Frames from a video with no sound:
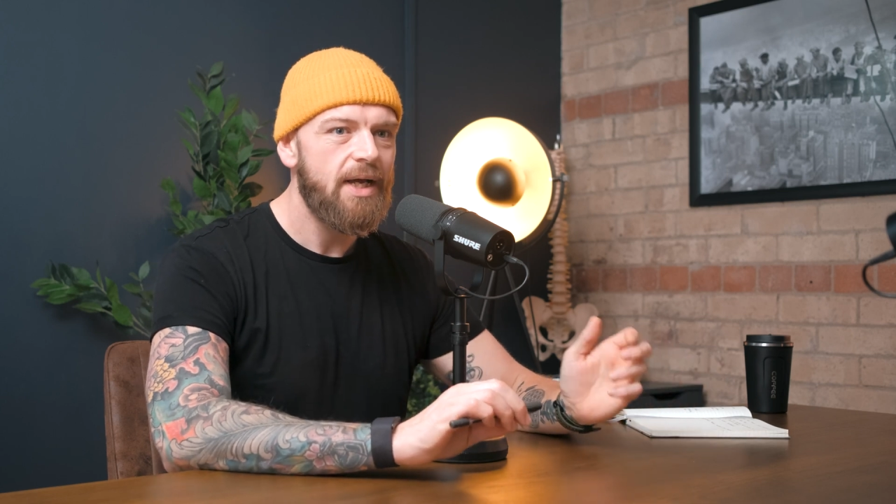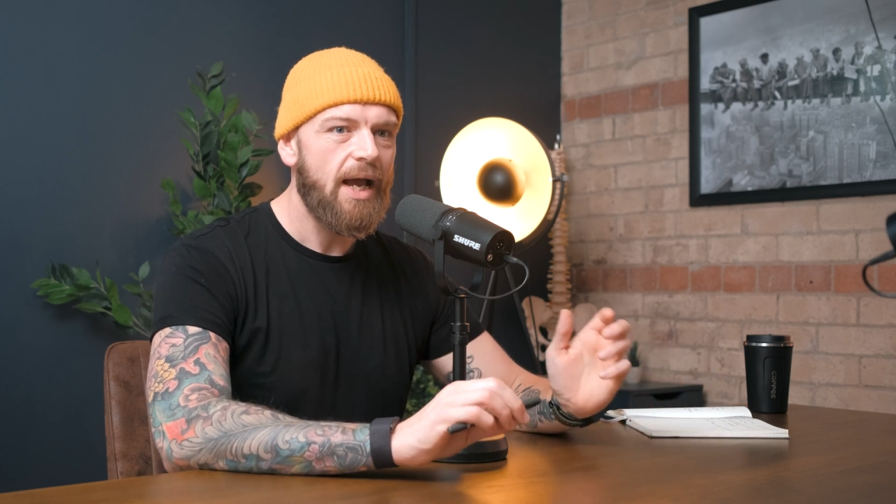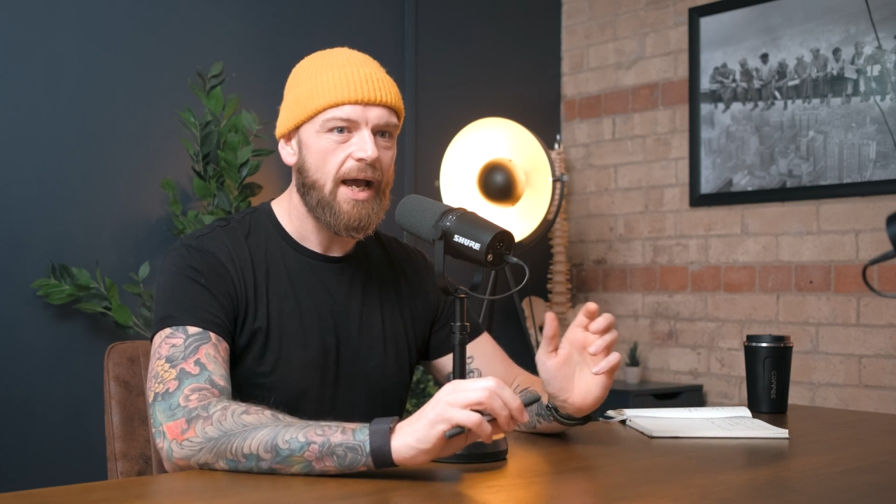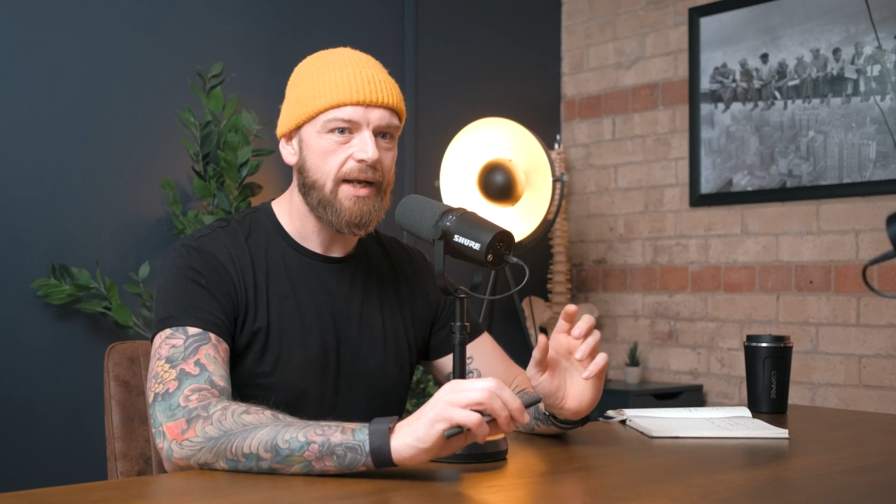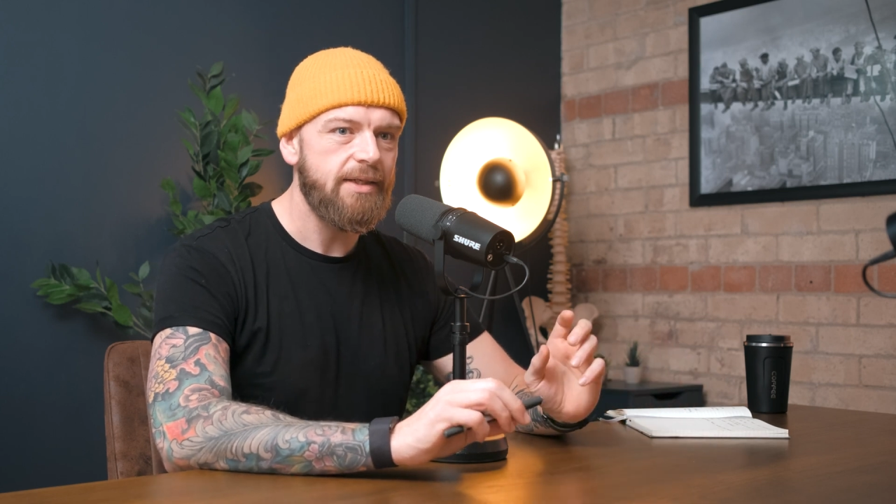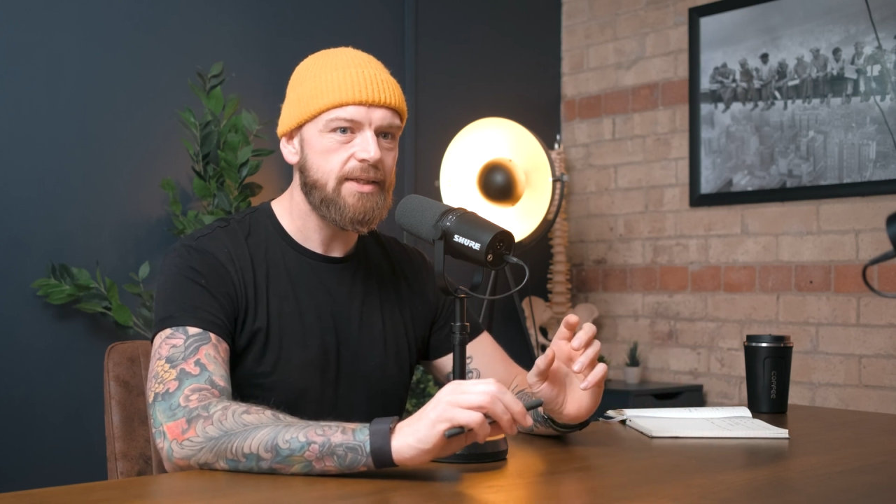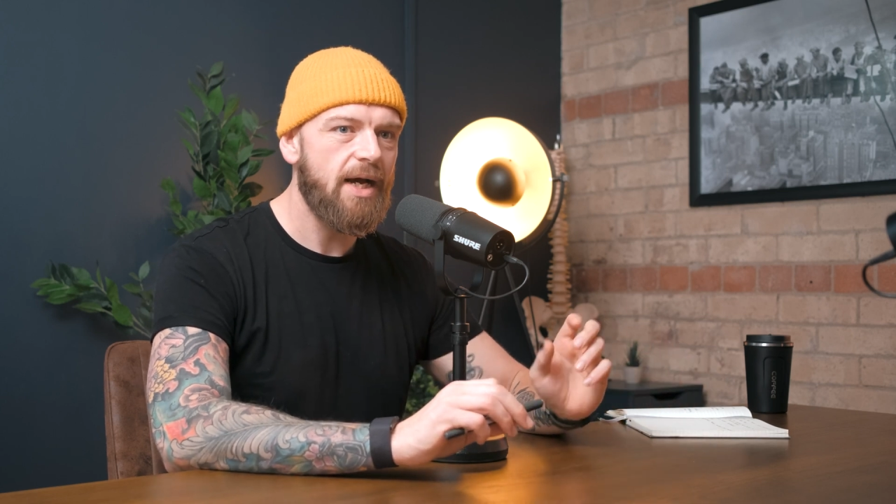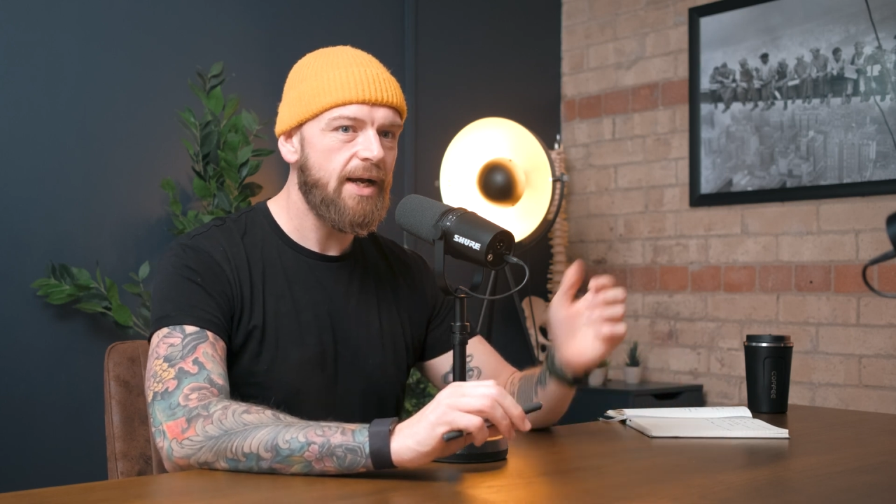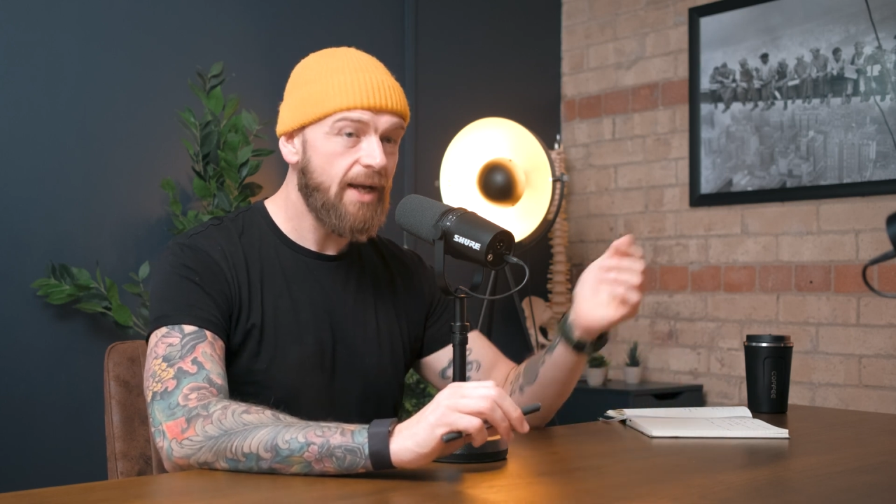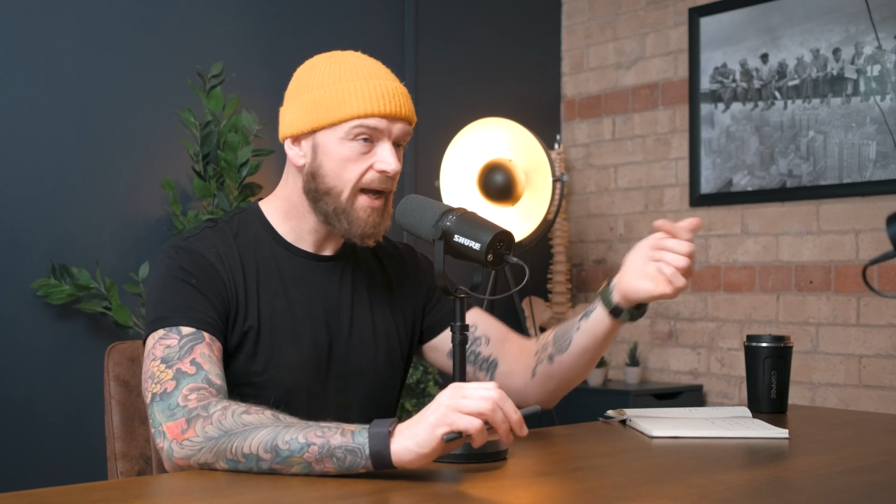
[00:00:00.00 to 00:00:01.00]
And
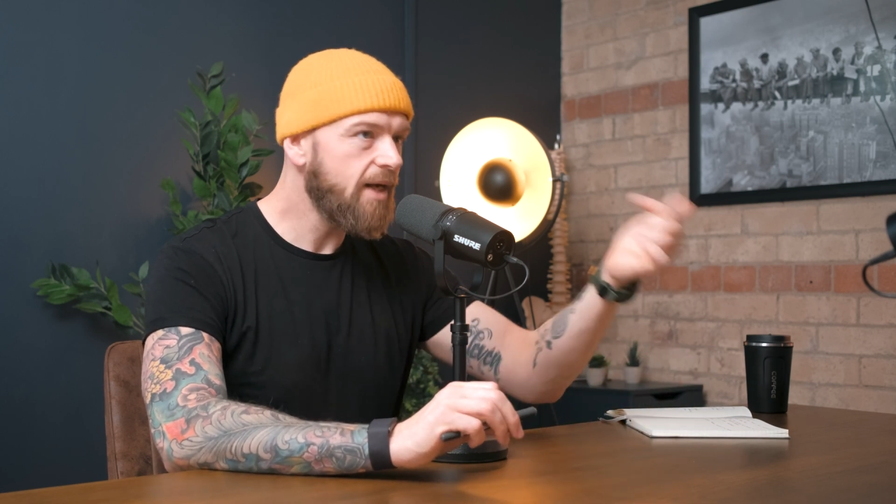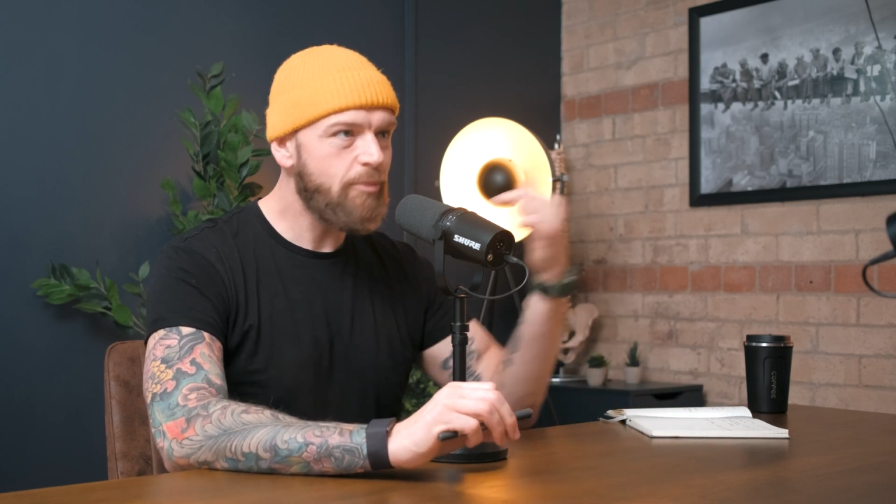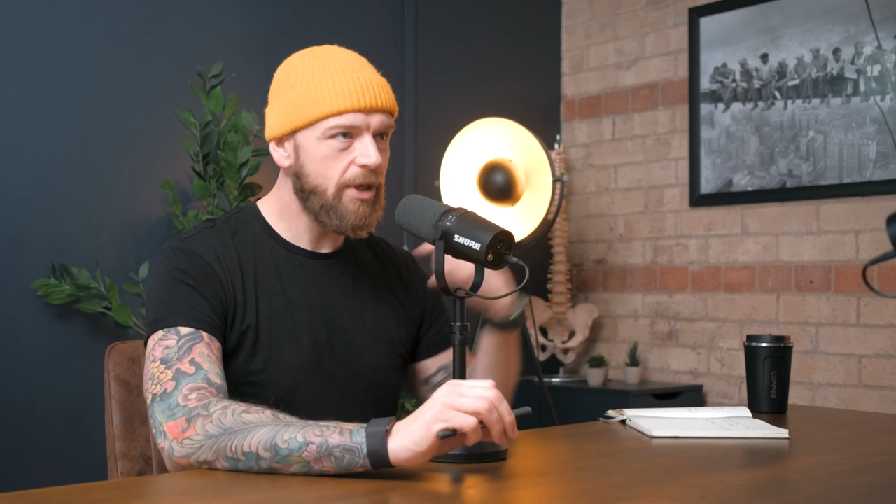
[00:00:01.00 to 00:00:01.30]
I had